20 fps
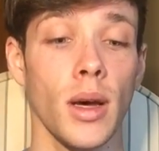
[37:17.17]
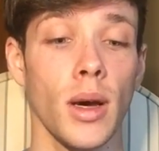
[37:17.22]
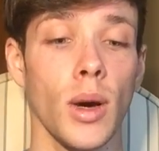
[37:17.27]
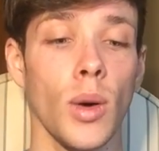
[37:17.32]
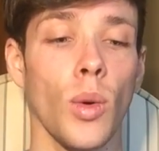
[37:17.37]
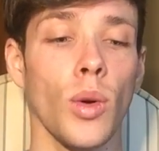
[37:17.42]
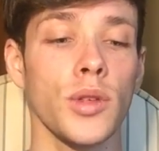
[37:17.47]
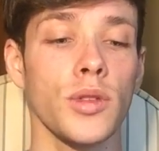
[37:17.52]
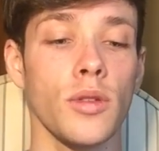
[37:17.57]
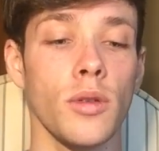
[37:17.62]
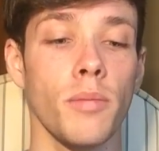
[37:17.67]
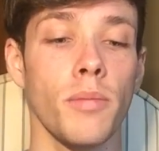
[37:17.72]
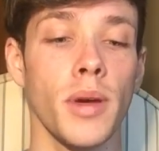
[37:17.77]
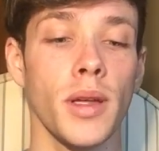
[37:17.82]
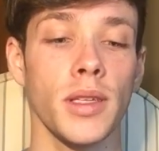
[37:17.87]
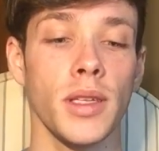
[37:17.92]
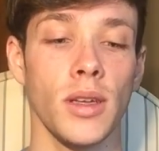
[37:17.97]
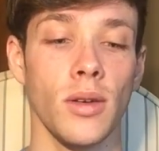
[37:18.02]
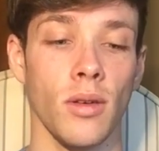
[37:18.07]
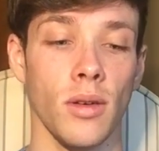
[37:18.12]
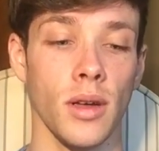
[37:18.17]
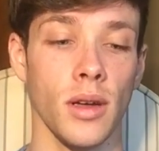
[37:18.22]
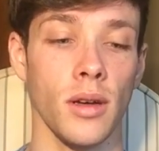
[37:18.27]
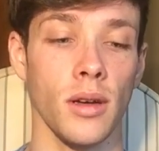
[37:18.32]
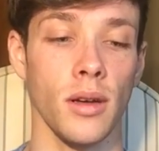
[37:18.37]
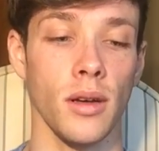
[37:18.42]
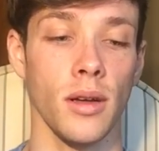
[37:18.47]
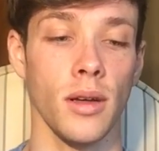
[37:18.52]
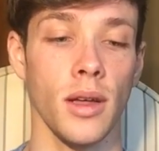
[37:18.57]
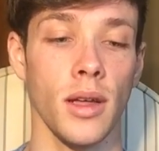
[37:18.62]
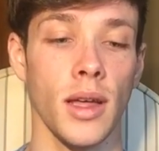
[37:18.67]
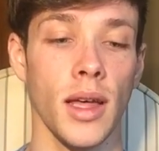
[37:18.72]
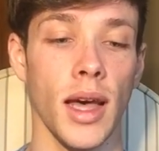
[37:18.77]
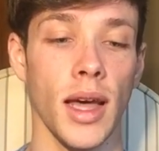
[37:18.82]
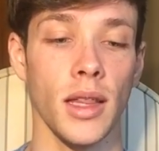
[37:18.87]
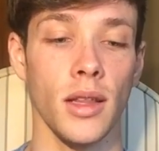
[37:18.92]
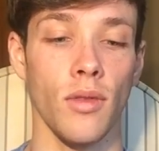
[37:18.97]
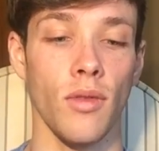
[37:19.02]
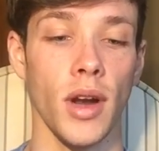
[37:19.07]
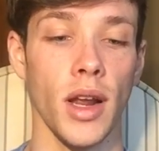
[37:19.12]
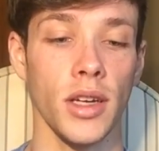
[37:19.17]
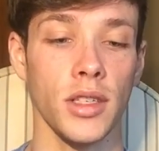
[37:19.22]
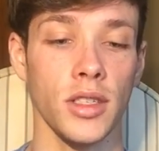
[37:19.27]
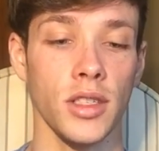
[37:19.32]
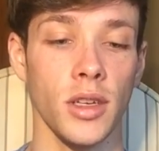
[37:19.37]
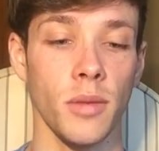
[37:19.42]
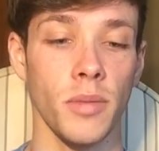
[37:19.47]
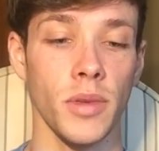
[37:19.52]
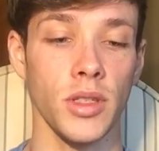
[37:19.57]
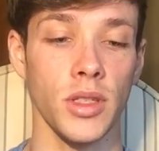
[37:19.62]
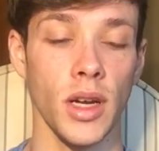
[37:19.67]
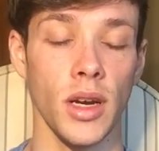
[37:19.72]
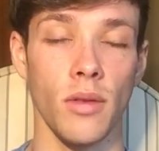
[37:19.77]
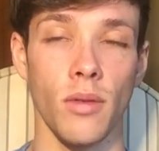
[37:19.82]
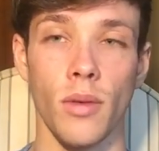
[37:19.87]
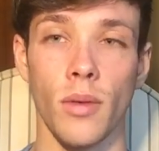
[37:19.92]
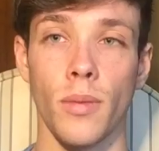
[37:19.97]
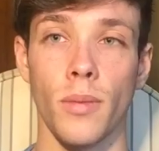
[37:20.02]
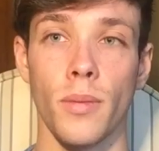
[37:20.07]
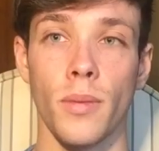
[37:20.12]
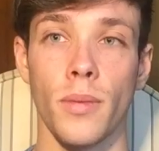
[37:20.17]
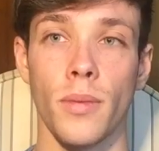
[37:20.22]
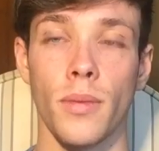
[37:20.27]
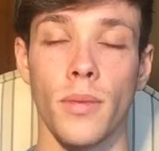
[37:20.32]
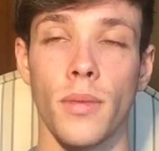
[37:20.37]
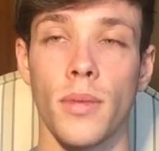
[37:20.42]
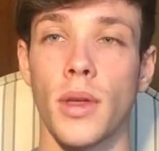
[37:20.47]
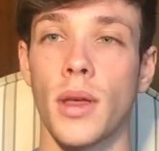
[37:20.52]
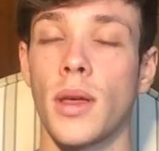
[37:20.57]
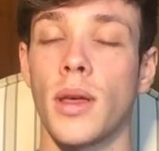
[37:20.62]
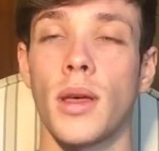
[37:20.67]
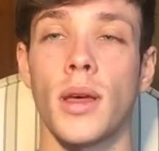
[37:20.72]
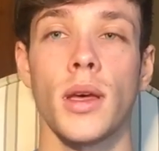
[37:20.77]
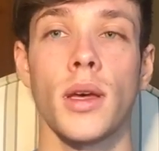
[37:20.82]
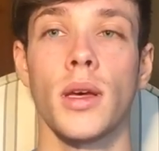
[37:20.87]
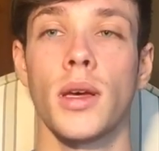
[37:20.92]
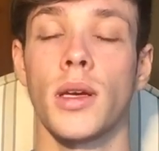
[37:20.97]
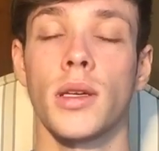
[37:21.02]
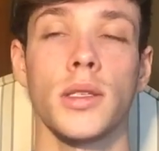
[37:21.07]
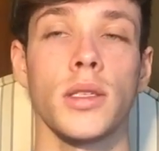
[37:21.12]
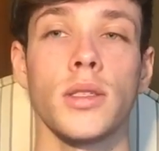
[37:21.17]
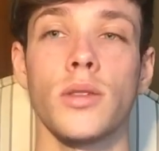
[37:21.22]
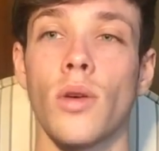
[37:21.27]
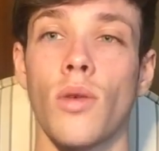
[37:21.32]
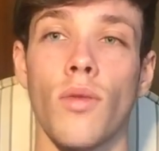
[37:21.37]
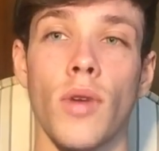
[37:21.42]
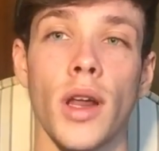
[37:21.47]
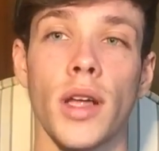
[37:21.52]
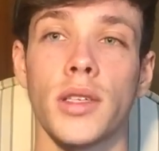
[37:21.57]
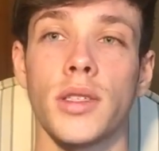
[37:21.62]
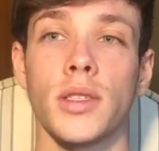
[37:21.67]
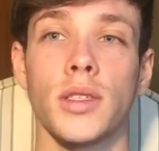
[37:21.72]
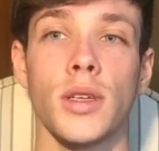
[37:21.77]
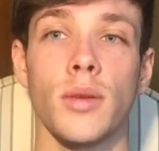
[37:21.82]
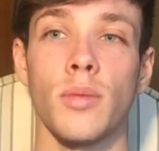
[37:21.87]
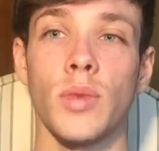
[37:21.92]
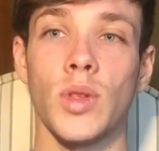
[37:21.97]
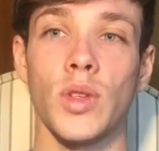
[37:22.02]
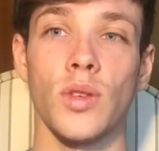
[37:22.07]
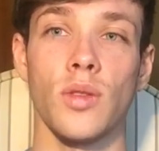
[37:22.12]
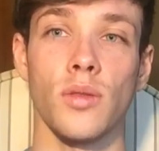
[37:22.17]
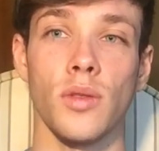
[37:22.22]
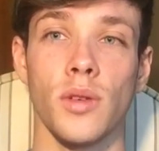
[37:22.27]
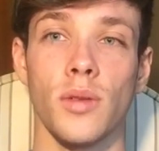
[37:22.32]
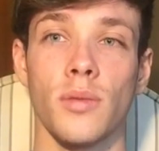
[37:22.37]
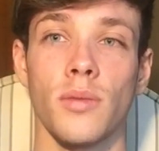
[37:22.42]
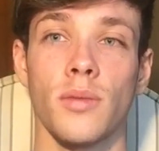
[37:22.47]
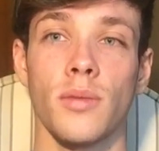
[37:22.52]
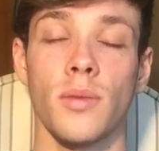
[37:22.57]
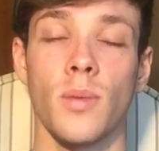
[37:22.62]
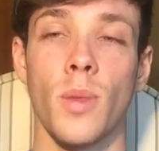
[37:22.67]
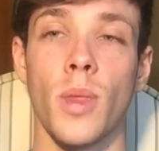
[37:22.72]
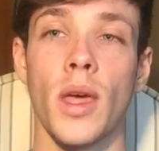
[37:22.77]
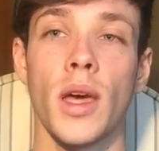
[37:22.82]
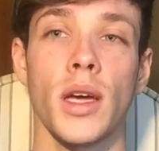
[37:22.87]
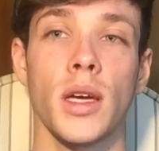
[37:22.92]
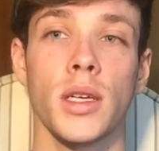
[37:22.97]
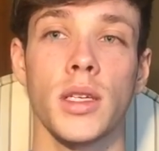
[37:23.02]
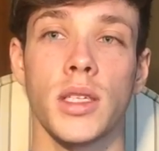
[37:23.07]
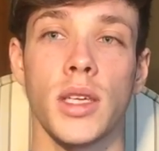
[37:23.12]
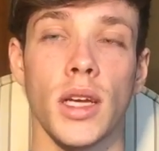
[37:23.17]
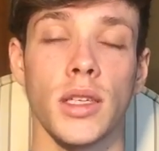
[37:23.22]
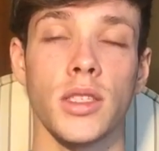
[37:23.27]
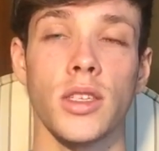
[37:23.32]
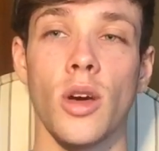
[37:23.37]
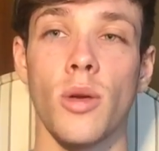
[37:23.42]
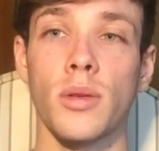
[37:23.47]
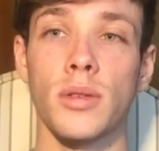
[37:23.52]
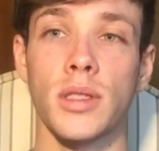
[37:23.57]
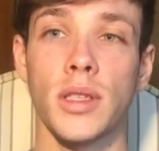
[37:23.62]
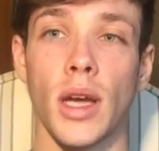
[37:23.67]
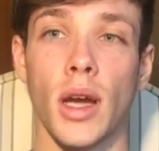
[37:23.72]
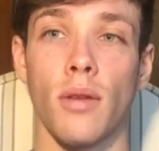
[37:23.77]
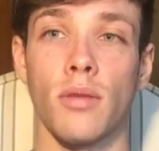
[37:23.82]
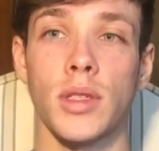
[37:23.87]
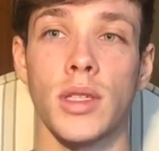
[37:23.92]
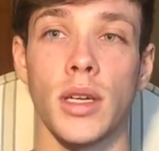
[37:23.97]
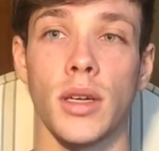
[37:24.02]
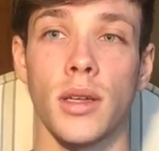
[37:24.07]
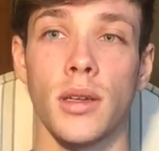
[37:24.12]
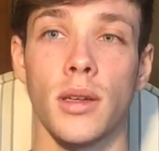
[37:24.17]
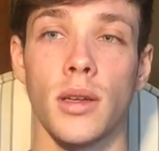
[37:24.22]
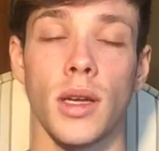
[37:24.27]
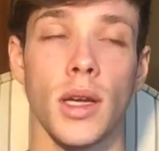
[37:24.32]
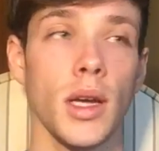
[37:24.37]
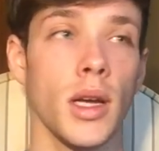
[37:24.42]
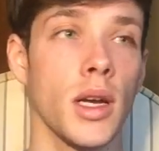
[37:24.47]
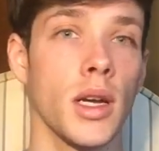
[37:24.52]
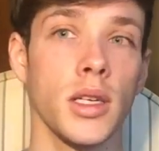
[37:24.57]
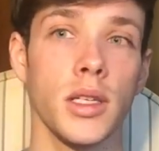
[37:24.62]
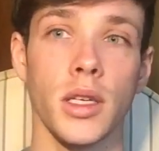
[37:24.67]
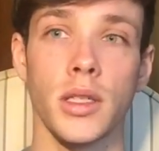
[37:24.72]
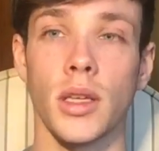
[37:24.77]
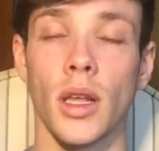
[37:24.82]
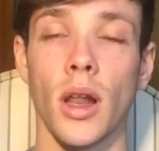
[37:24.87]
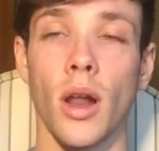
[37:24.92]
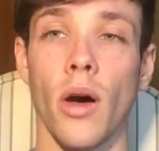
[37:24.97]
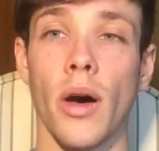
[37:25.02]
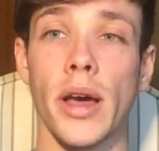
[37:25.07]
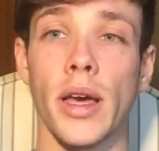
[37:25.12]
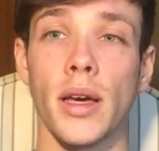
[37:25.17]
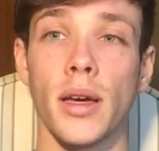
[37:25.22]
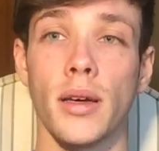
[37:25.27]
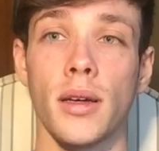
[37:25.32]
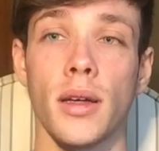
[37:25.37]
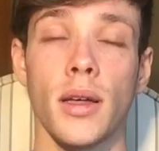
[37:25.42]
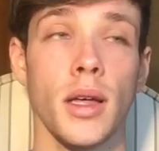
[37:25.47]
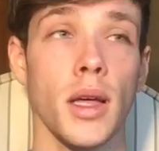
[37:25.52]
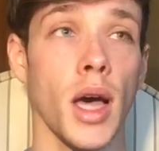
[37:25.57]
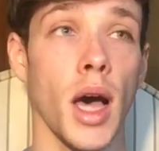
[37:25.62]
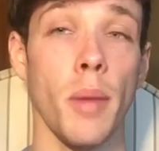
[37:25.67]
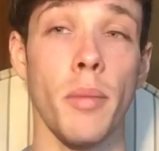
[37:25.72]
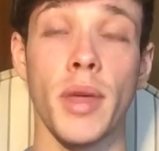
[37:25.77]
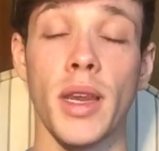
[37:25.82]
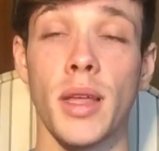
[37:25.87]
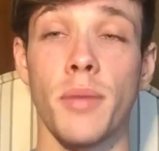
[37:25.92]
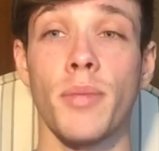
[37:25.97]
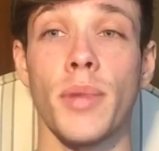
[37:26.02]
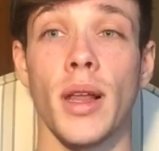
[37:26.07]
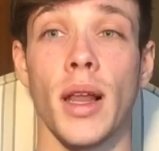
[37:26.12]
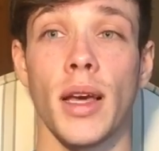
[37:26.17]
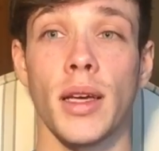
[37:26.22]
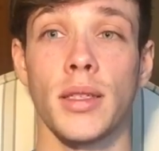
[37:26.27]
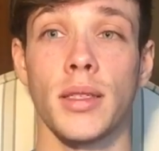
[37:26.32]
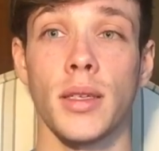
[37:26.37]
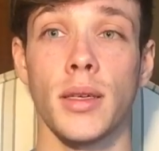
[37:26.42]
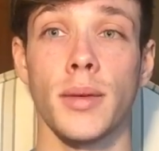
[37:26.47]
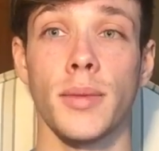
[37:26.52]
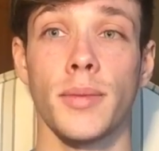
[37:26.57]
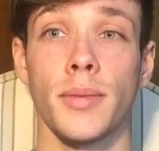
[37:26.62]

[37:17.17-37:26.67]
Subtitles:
What's your opinion on her and the relationship in general? She's not relationship material. She has no integrity. She's a liar, a manipulator.